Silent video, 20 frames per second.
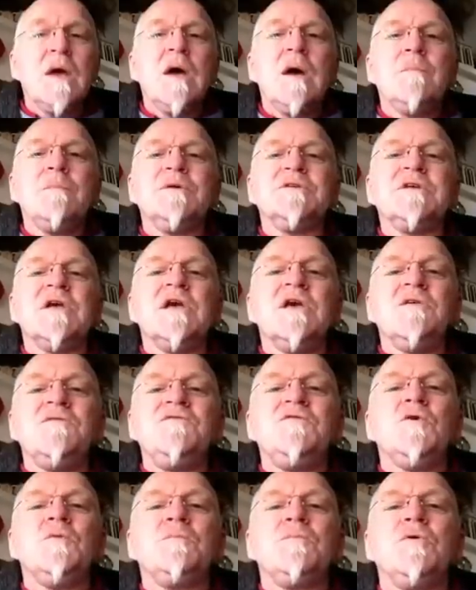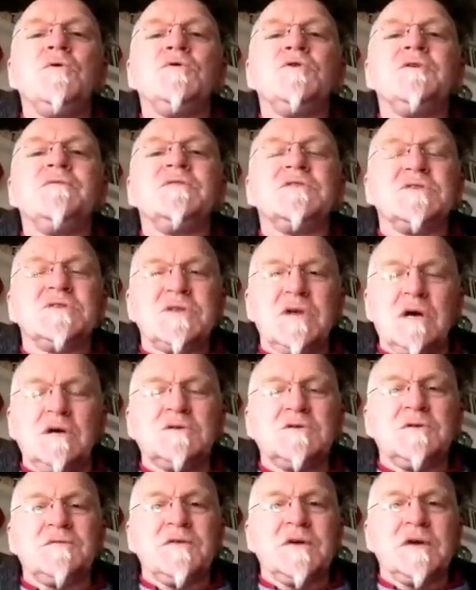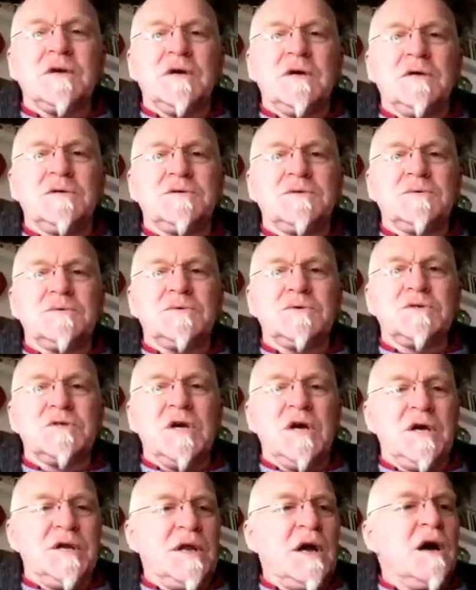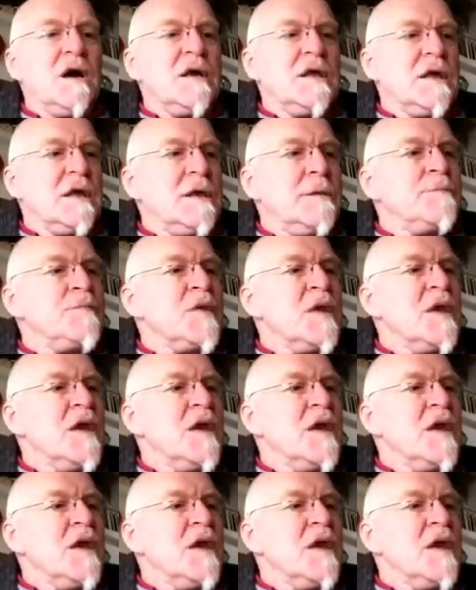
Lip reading: But if you're born at the start of a cardinal sign, i.e.